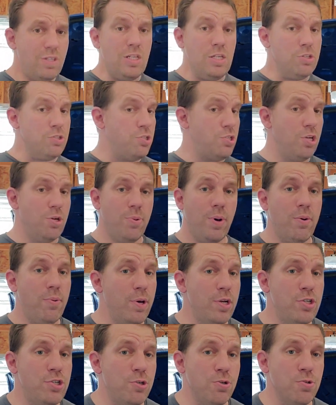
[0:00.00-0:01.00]
zero
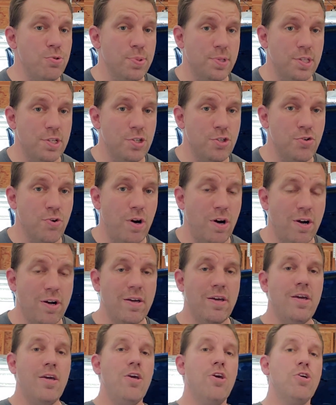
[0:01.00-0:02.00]
issues with this truck.
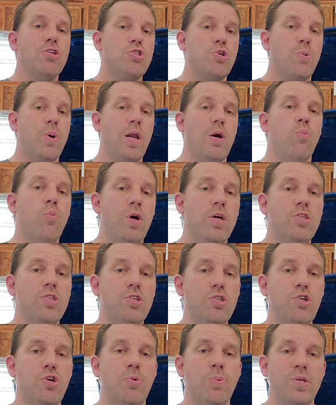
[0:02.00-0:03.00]
So what I wanted
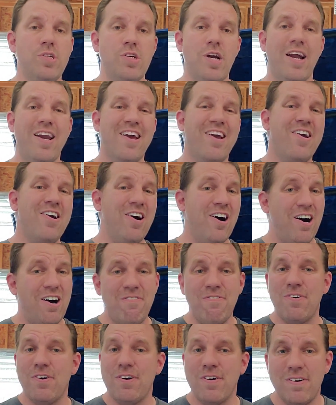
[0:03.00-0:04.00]
to do is kind of
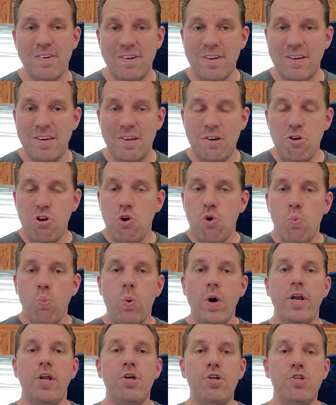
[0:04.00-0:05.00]
cover
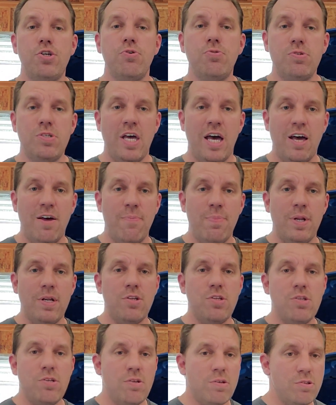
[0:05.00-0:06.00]
what issues have
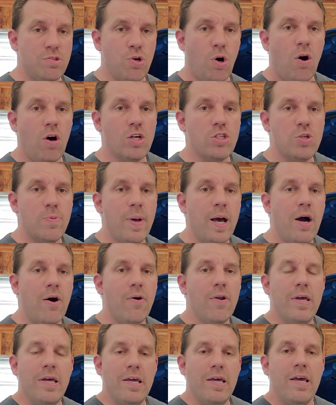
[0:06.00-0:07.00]
been talked
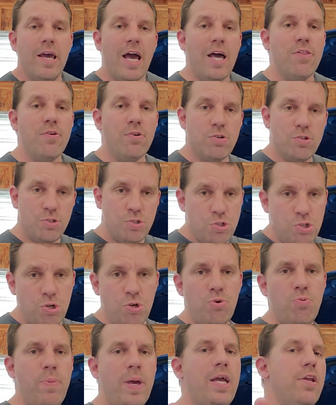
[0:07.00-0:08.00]
about. And there's
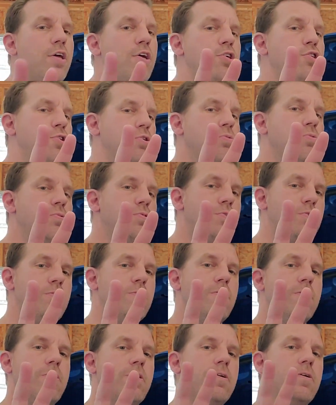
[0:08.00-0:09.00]
two main issues
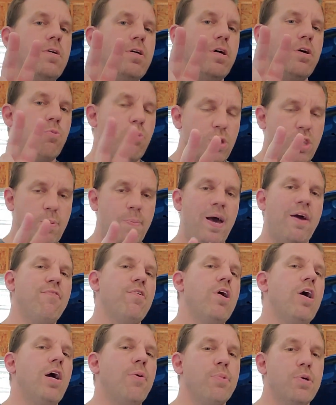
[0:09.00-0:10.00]
with the
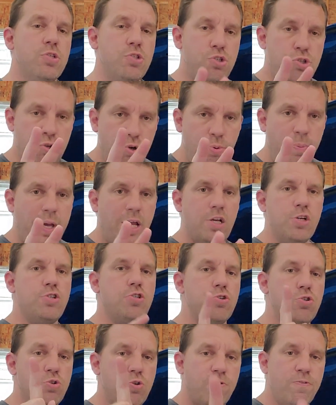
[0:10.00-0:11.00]
Maverick Hybrid. Two main
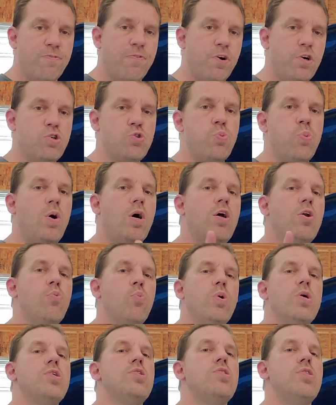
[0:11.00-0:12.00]
issues. The first one
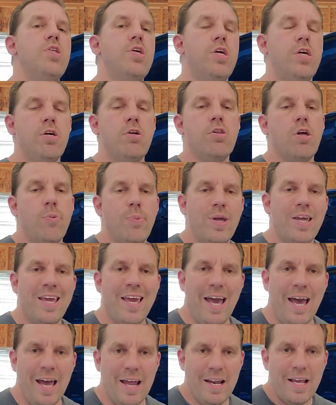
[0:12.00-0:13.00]
was the glowing
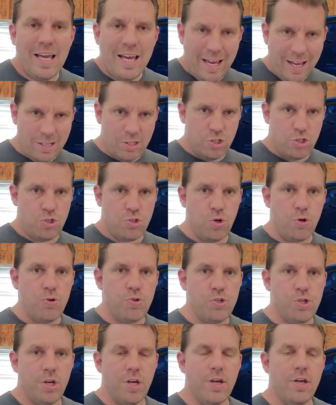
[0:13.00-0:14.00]
cat and
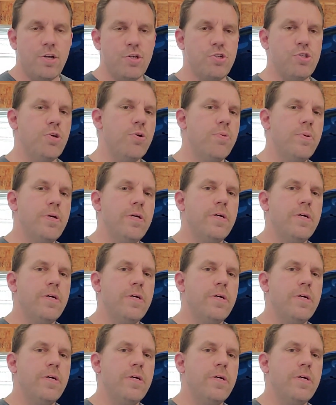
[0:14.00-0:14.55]
surging issue.